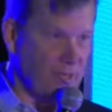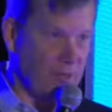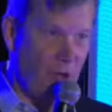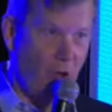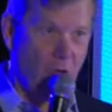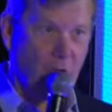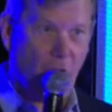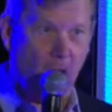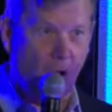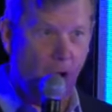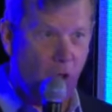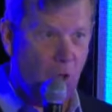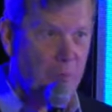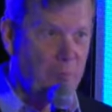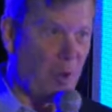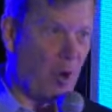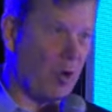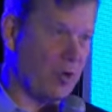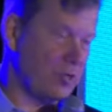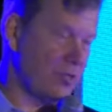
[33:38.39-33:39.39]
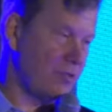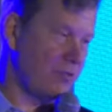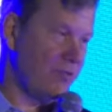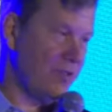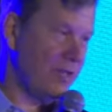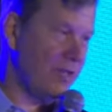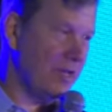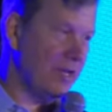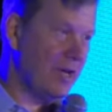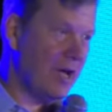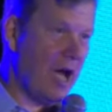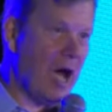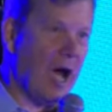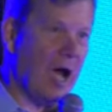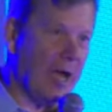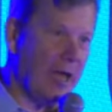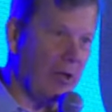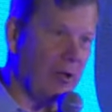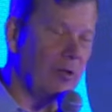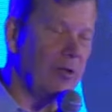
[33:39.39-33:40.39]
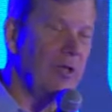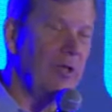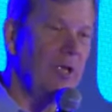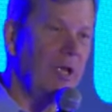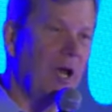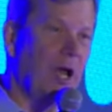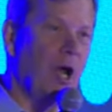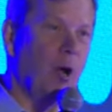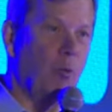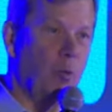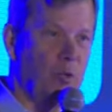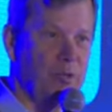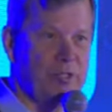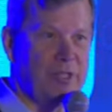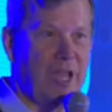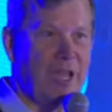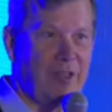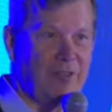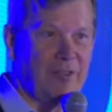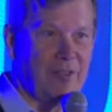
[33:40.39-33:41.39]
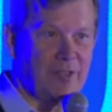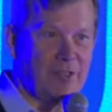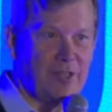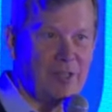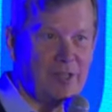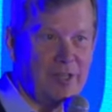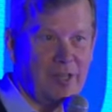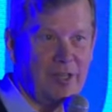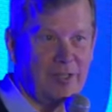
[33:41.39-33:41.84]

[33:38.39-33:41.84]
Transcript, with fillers: on all parts of the uh, aisle uh, will take this into